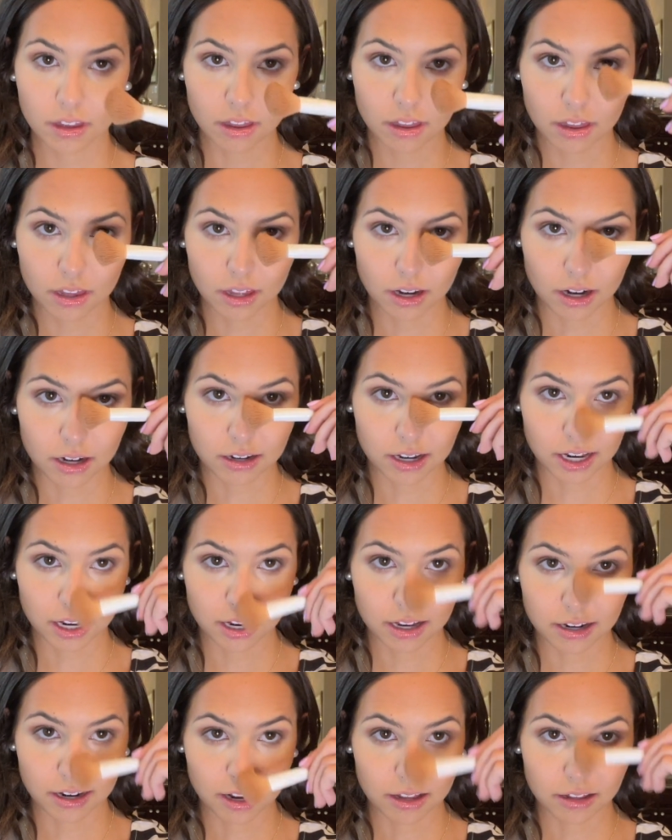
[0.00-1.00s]
Then I take
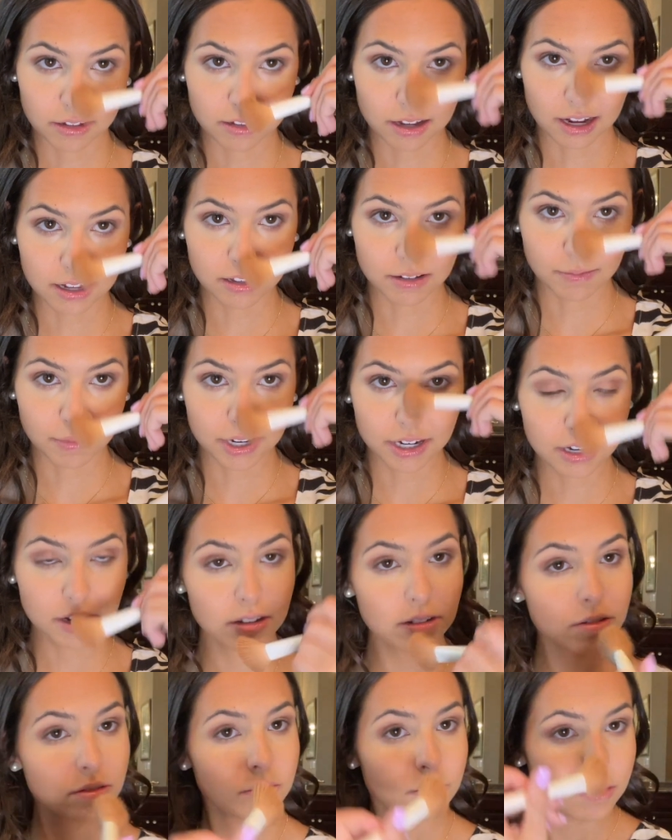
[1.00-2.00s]
it down the sides of my
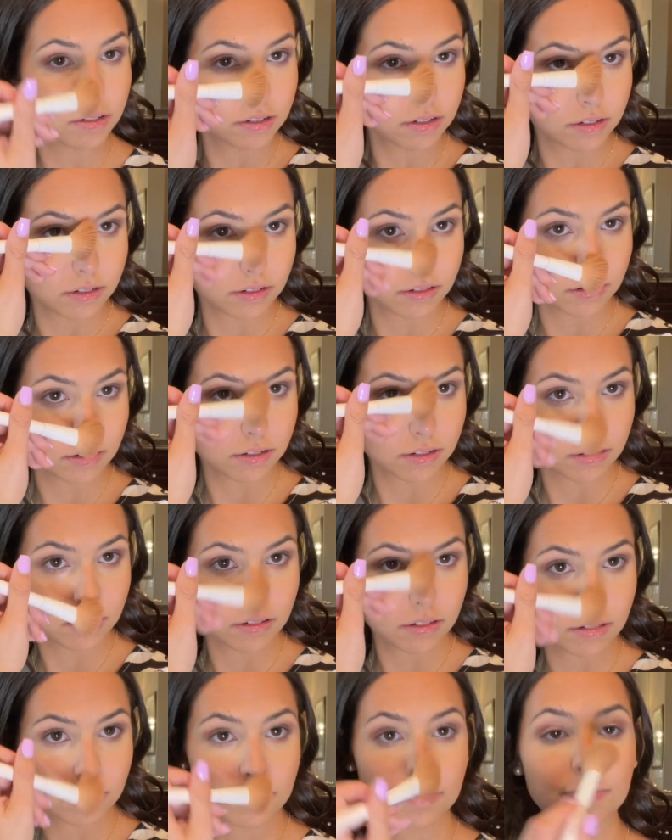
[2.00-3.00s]
nose
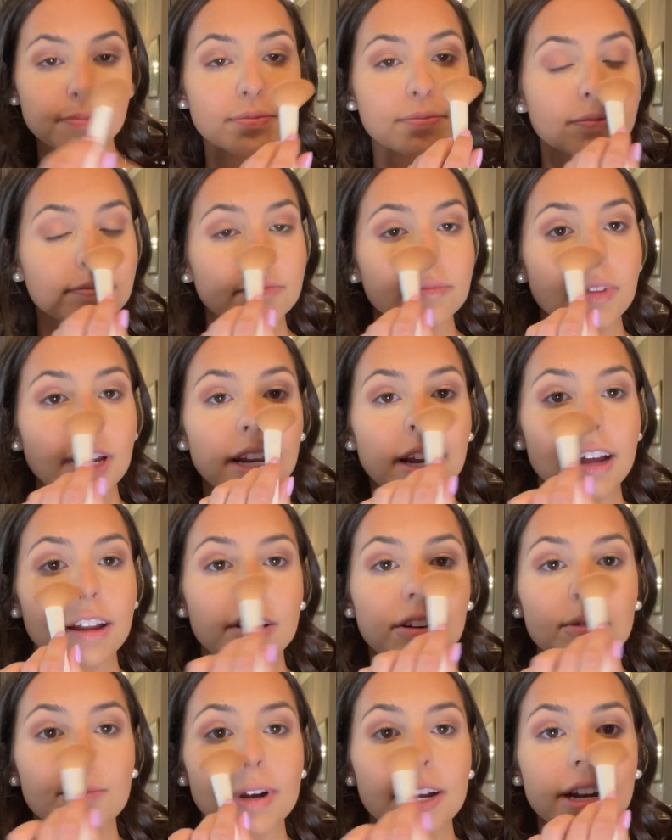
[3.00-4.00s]
and
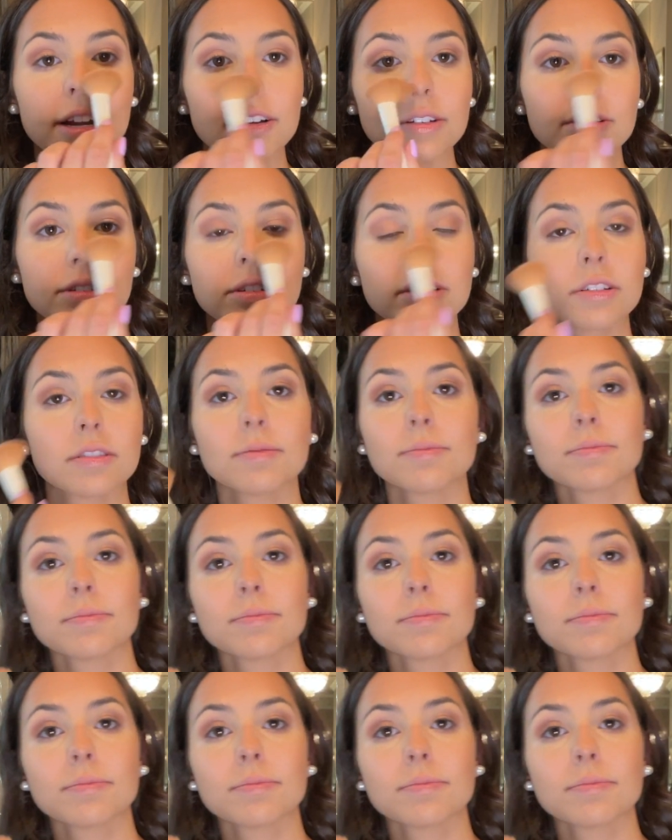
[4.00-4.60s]
under my nose.